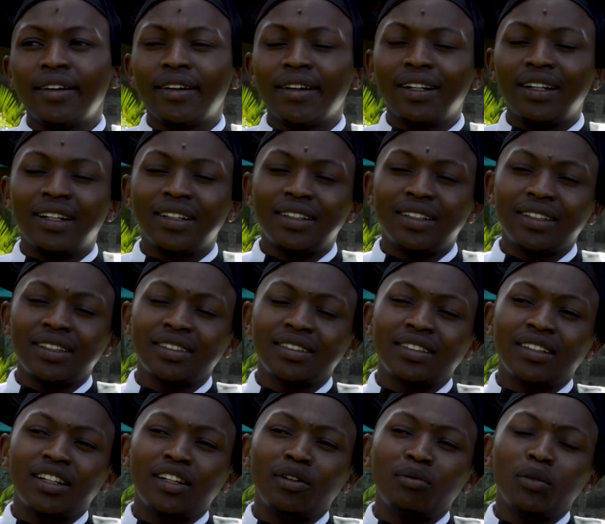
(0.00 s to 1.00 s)

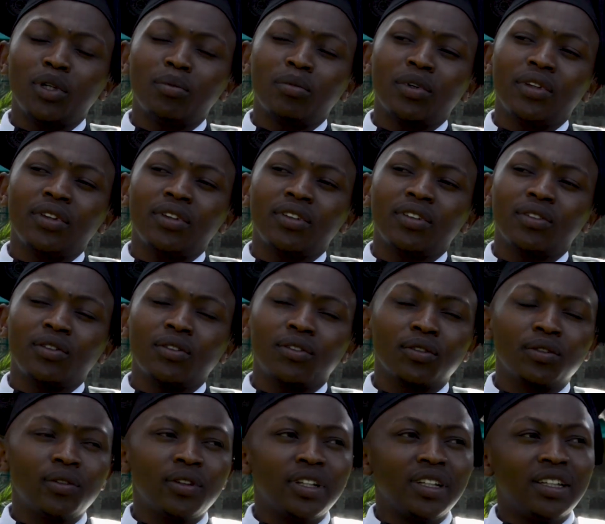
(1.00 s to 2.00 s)
regardless. I remember there's
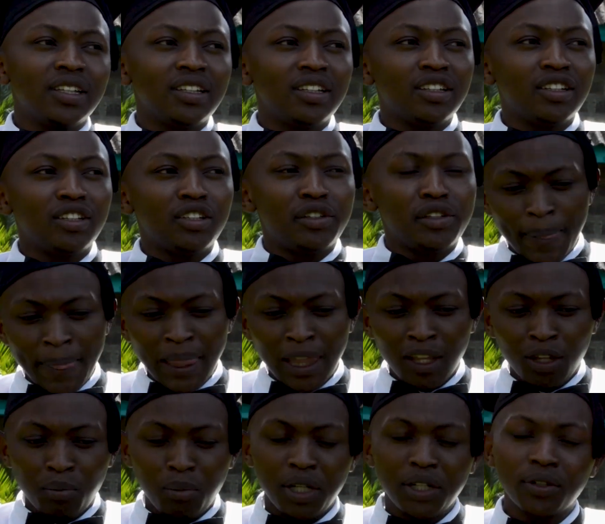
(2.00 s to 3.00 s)
also the
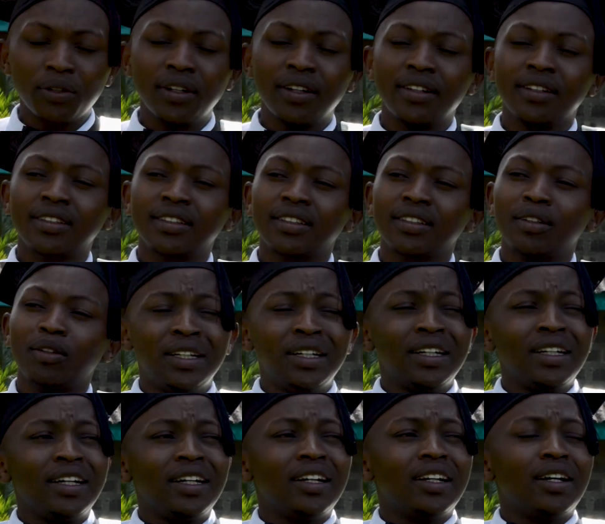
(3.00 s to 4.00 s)
mentalness
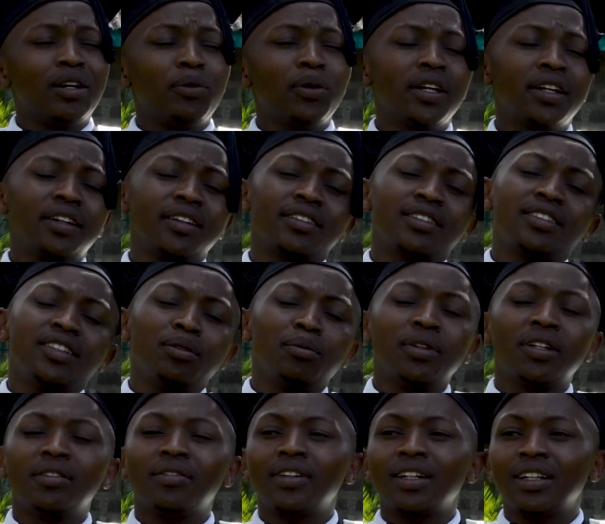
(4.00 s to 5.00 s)
and awareness
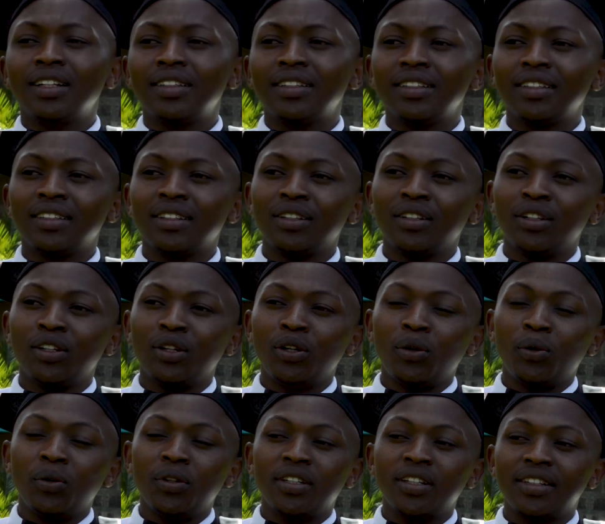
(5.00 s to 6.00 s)
team in the faculty,
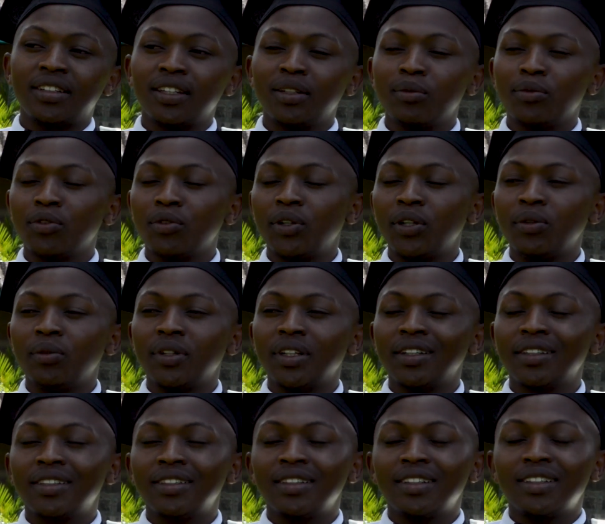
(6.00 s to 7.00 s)
which at times when you
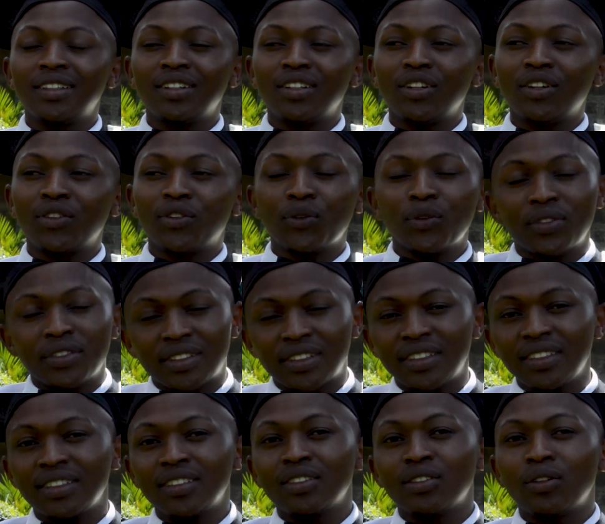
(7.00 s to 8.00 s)
get so
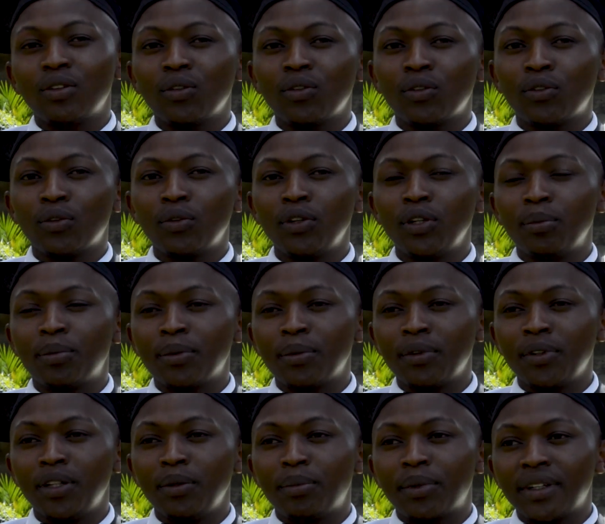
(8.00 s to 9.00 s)
stressed or so
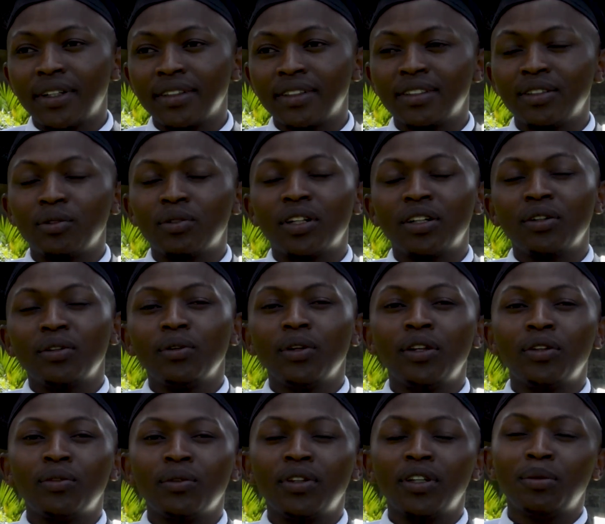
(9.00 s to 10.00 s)
depressed, you can go
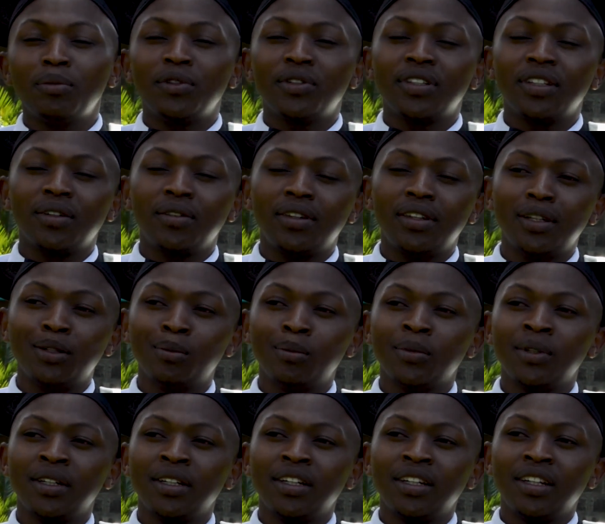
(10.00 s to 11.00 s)
into them, you share with
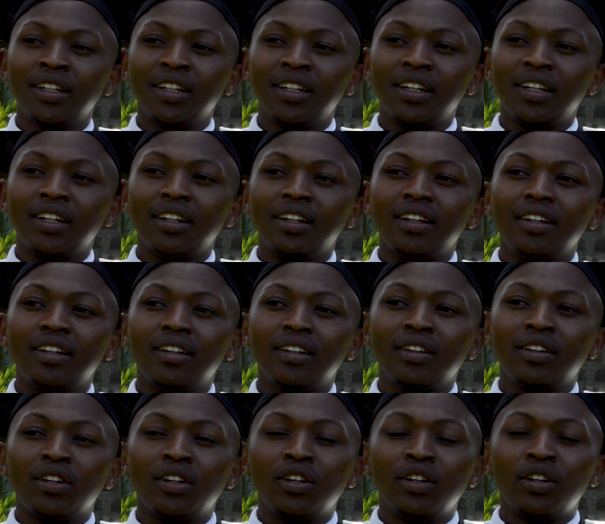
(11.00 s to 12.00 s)
them, and